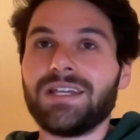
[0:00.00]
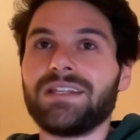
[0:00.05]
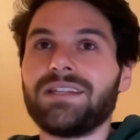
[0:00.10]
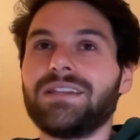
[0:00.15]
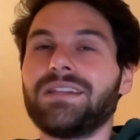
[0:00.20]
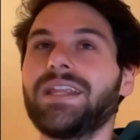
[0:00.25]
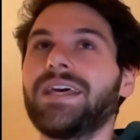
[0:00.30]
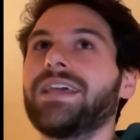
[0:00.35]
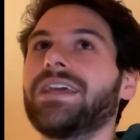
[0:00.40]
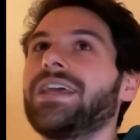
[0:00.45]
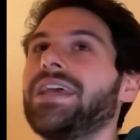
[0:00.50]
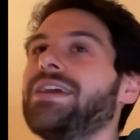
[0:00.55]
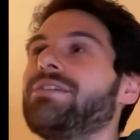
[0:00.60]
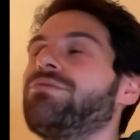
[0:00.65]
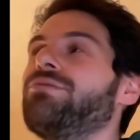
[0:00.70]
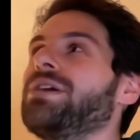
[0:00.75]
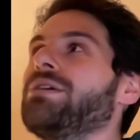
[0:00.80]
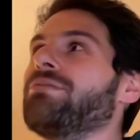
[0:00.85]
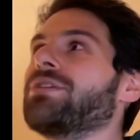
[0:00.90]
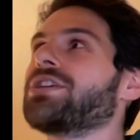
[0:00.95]
like if
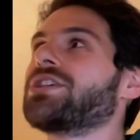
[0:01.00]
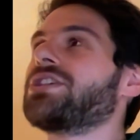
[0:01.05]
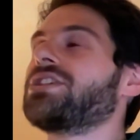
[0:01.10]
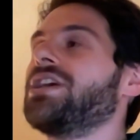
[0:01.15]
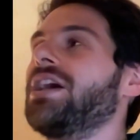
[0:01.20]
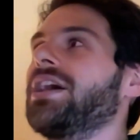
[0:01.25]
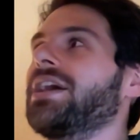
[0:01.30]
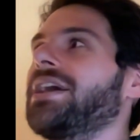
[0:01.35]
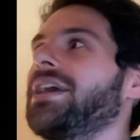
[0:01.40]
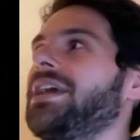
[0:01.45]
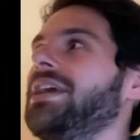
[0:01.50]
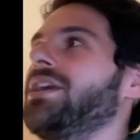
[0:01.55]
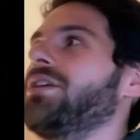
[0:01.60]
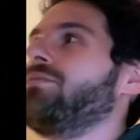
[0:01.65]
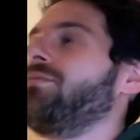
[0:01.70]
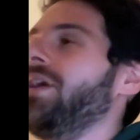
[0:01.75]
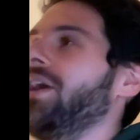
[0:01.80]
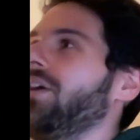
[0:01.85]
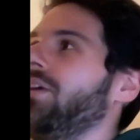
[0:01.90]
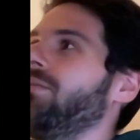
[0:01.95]
we were stuck in a
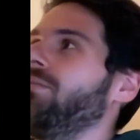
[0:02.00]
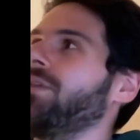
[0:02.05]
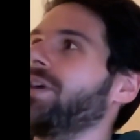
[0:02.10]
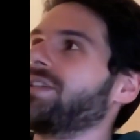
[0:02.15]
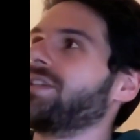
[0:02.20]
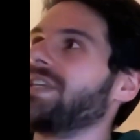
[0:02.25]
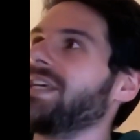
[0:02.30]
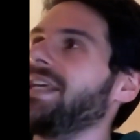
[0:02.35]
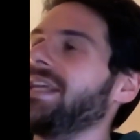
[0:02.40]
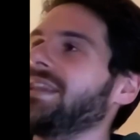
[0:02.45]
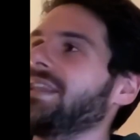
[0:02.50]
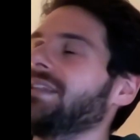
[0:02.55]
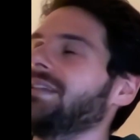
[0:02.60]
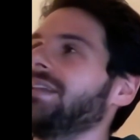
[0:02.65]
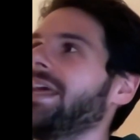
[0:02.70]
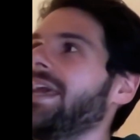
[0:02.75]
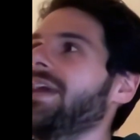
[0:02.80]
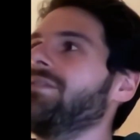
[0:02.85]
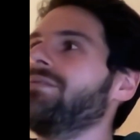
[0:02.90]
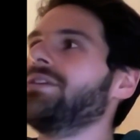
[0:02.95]
realm where to get the
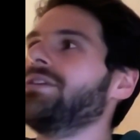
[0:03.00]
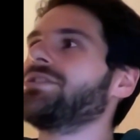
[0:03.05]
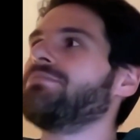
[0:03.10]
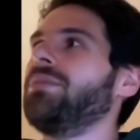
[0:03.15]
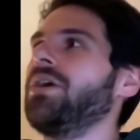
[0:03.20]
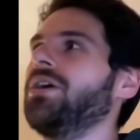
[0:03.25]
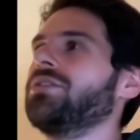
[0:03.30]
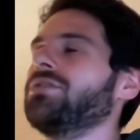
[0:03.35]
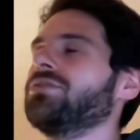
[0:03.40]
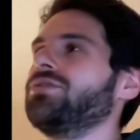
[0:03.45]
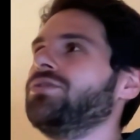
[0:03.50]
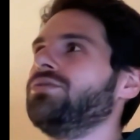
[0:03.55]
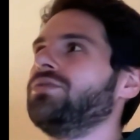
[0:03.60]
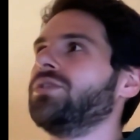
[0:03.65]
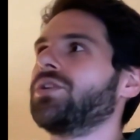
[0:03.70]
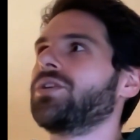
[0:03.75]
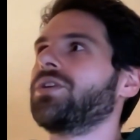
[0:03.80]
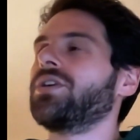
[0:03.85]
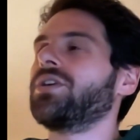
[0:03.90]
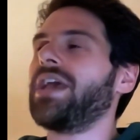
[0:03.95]
language model to
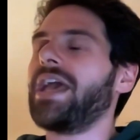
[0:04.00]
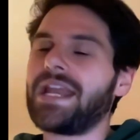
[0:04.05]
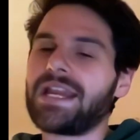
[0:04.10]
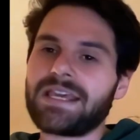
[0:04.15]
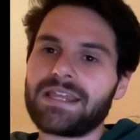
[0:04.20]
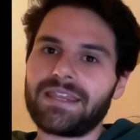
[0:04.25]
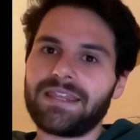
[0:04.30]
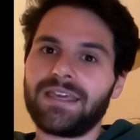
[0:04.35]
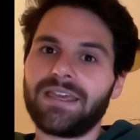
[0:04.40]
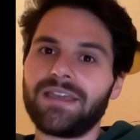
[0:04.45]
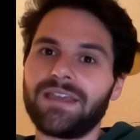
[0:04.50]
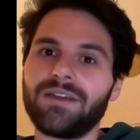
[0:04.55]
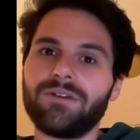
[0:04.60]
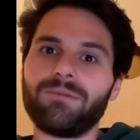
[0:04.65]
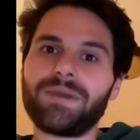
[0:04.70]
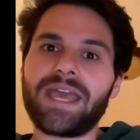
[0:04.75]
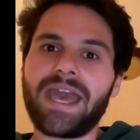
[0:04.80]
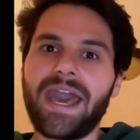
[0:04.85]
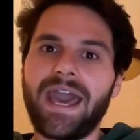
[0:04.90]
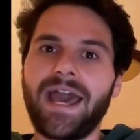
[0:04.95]
learn anything,
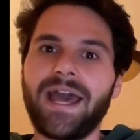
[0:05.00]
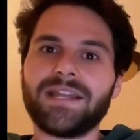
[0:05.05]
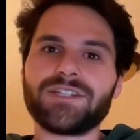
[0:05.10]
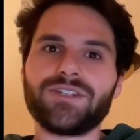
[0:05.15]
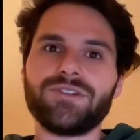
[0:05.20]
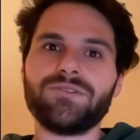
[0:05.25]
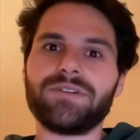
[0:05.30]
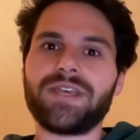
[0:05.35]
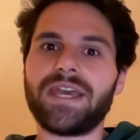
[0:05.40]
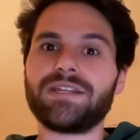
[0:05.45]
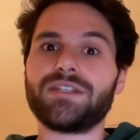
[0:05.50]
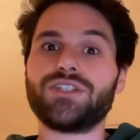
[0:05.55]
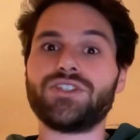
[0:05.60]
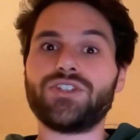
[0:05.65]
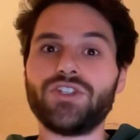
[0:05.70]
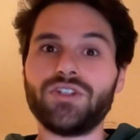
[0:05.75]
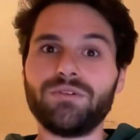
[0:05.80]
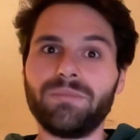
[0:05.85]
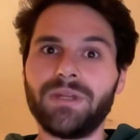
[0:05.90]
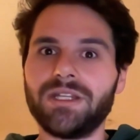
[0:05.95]
we had to get
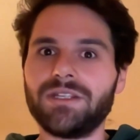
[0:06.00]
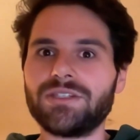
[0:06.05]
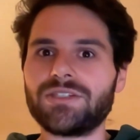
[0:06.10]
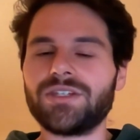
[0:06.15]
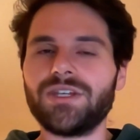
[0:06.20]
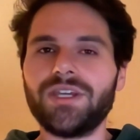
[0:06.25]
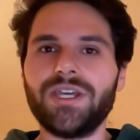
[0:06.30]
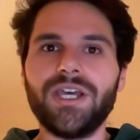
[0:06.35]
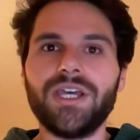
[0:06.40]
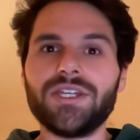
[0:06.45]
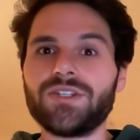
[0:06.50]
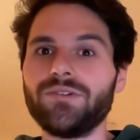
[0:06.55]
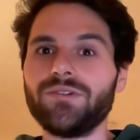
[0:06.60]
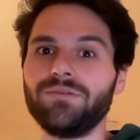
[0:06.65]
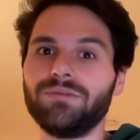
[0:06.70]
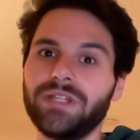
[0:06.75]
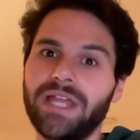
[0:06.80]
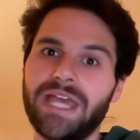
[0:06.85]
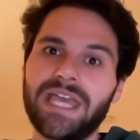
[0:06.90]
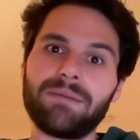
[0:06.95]
humans to
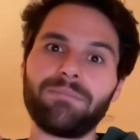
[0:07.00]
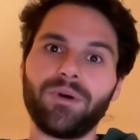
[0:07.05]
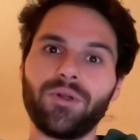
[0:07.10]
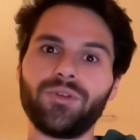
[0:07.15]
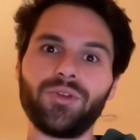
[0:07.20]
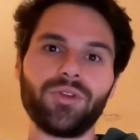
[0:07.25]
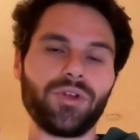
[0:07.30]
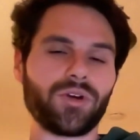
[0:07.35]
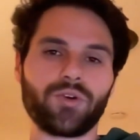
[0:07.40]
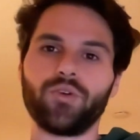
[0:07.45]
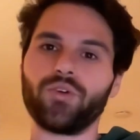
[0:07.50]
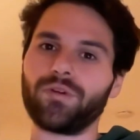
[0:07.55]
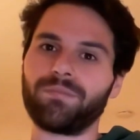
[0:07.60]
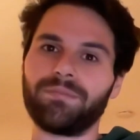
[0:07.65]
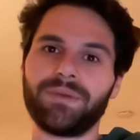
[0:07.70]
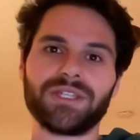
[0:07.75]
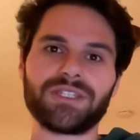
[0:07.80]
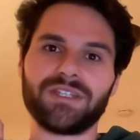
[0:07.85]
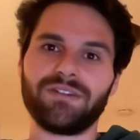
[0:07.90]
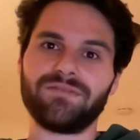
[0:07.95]
label a
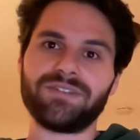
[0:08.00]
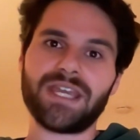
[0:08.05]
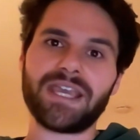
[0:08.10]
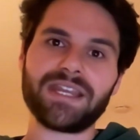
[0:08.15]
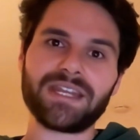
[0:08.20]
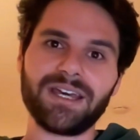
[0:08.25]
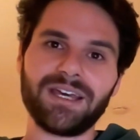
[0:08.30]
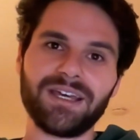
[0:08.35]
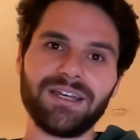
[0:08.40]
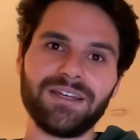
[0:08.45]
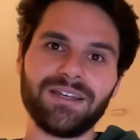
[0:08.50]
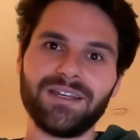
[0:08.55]
corpus of data,